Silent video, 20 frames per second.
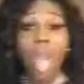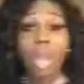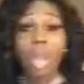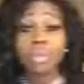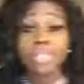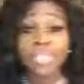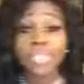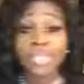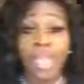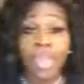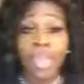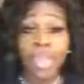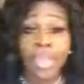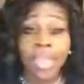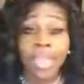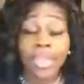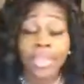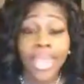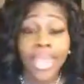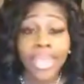said
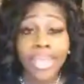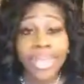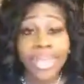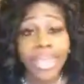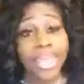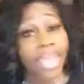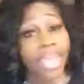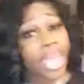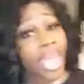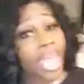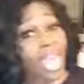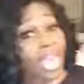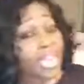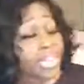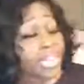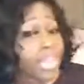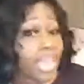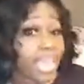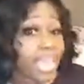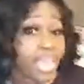they can't hide
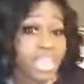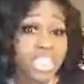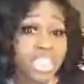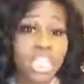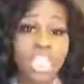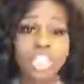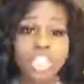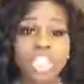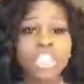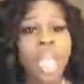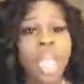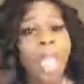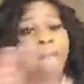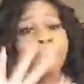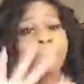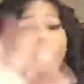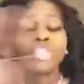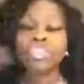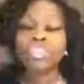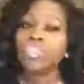their intentions. But
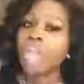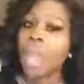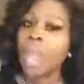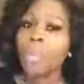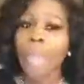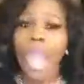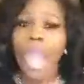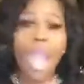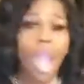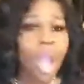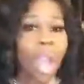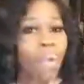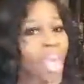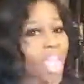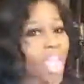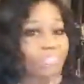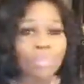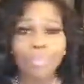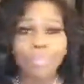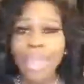you know what? Oh,
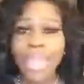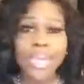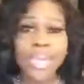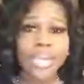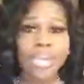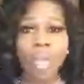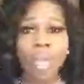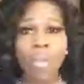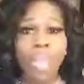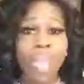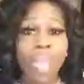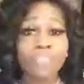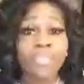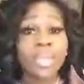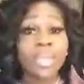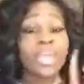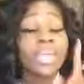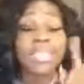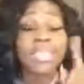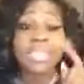everybody don't have
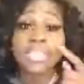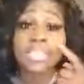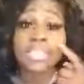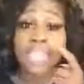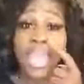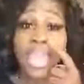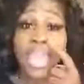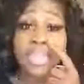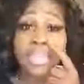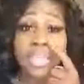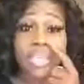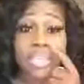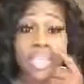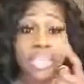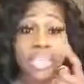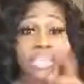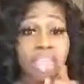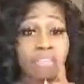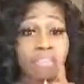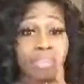the sad thing is
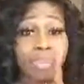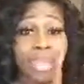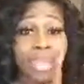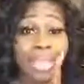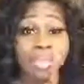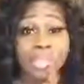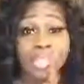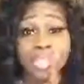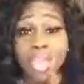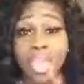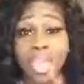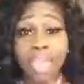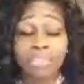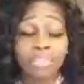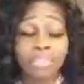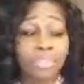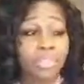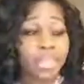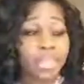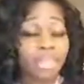everybody doesn't have the
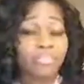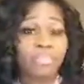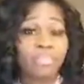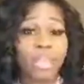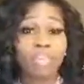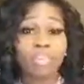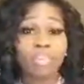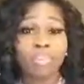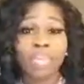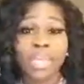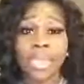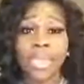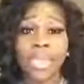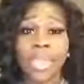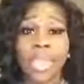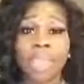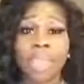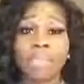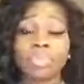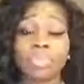gift of being
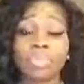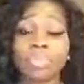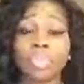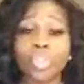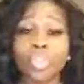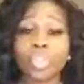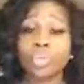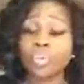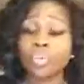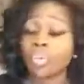able to